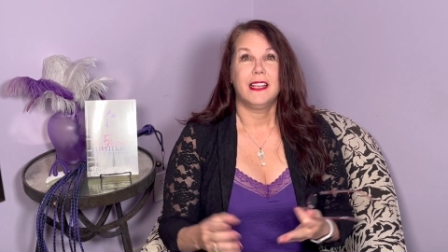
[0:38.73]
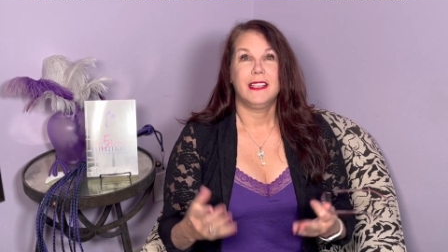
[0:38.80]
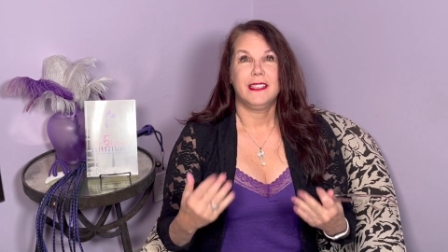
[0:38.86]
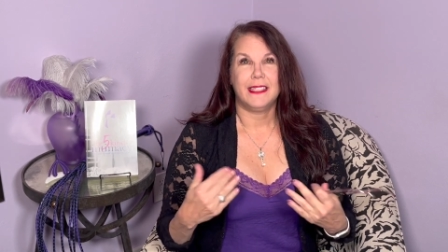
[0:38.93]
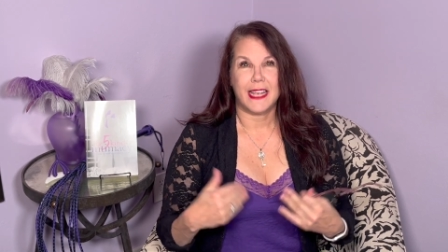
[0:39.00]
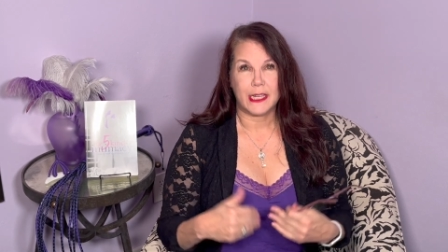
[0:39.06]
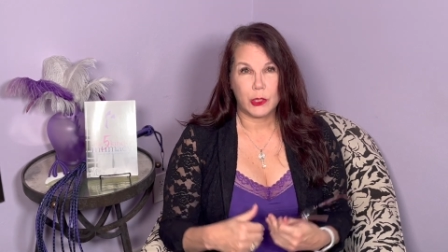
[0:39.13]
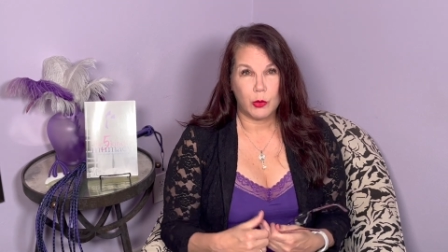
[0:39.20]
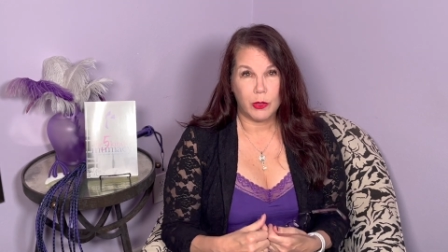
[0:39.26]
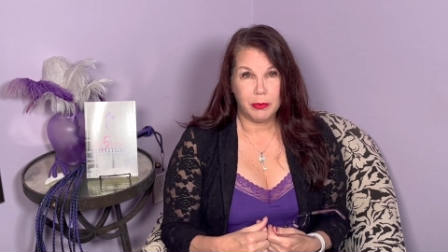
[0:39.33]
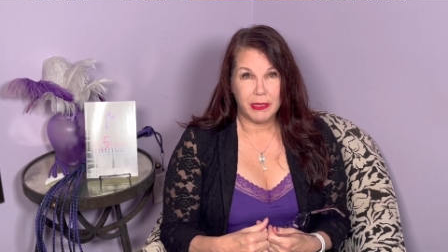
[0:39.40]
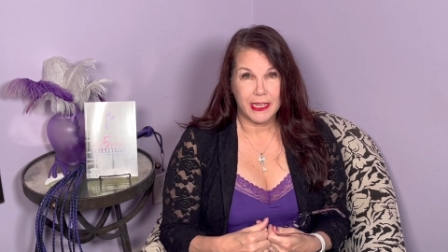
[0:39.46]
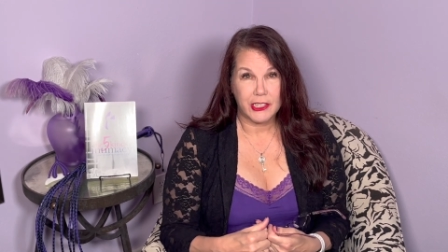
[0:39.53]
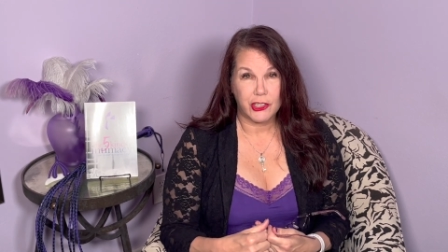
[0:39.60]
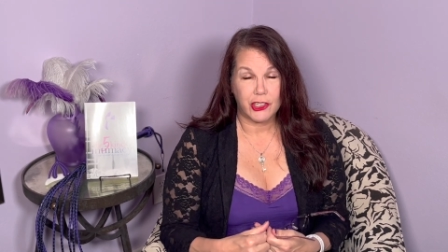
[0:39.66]
sexual
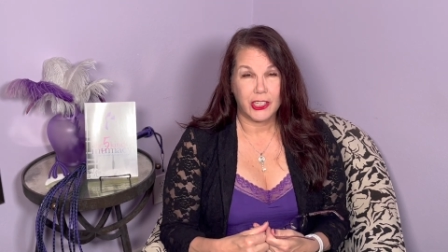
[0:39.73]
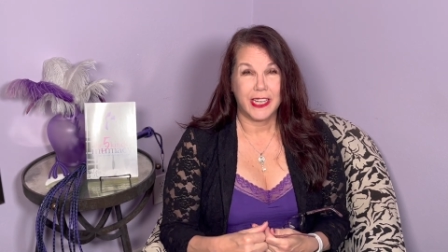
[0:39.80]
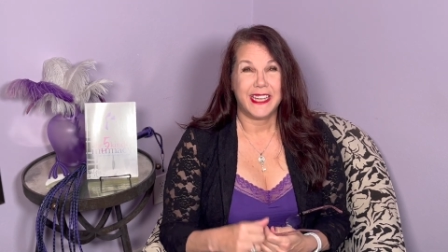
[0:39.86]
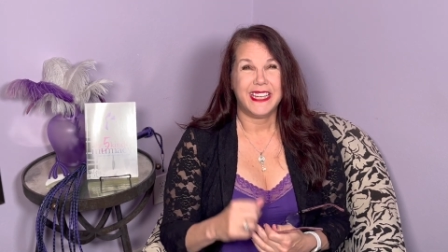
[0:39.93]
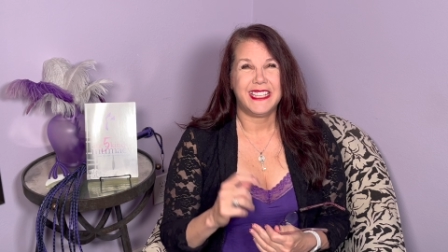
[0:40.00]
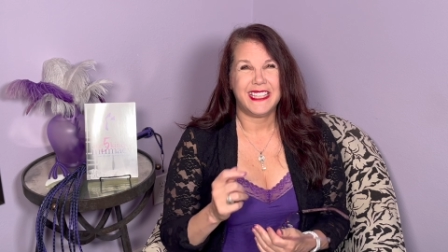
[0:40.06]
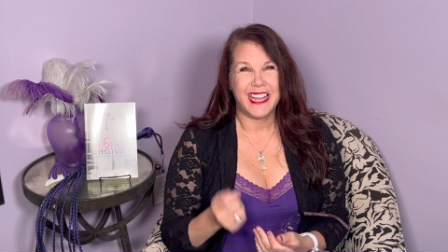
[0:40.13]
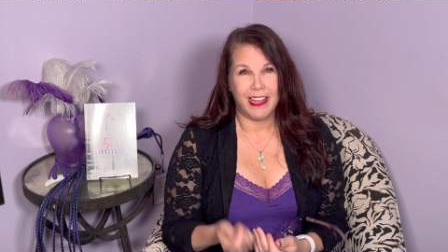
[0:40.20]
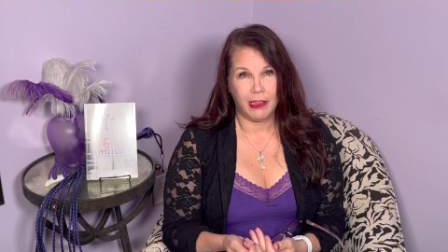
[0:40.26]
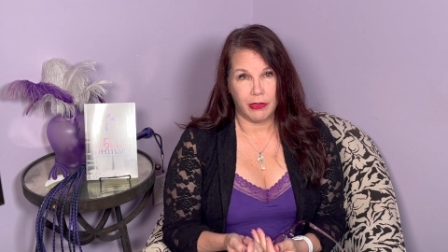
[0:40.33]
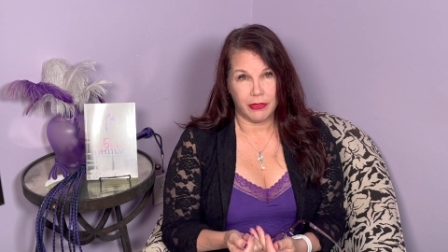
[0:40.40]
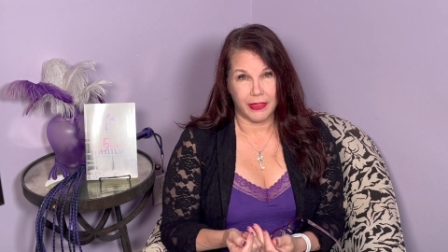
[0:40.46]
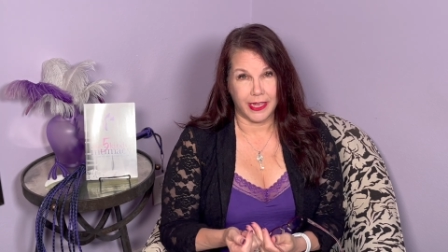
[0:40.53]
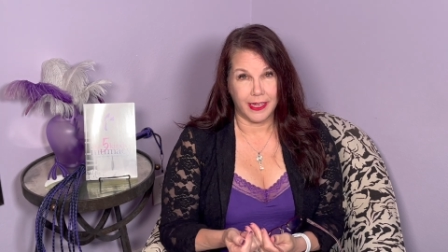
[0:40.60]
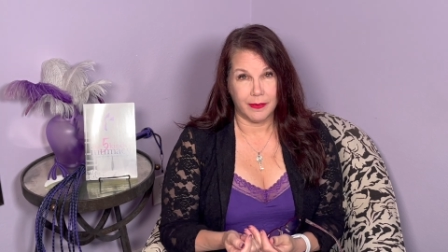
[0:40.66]
pleasure is
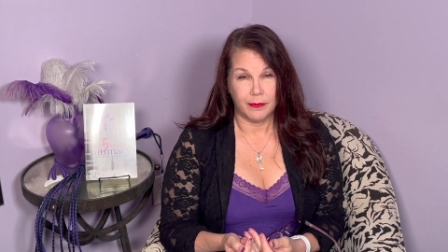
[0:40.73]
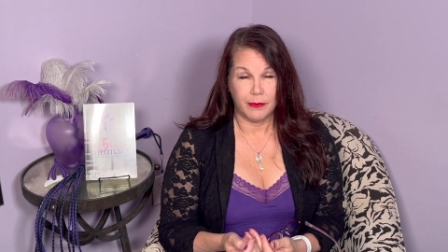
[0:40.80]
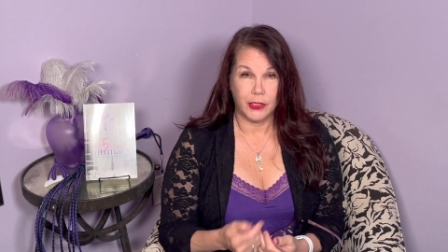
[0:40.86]
healthy.